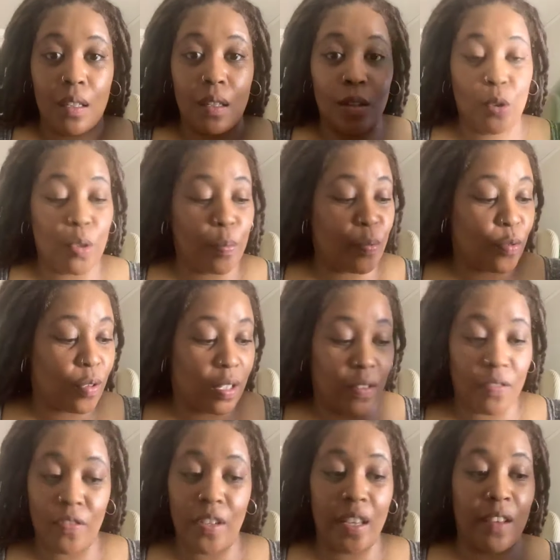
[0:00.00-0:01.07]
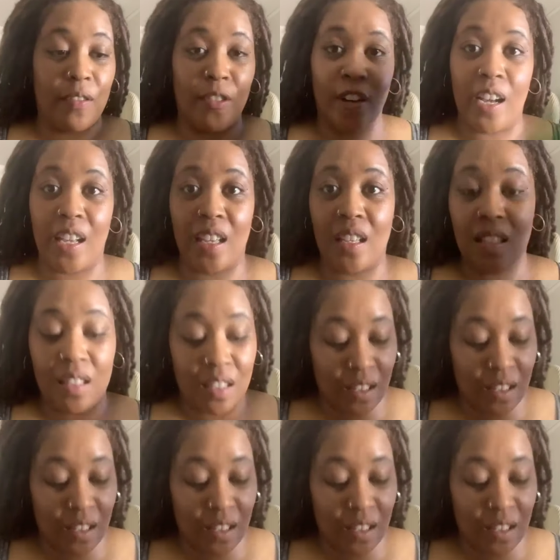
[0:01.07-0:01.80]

a triple D forever, I guess.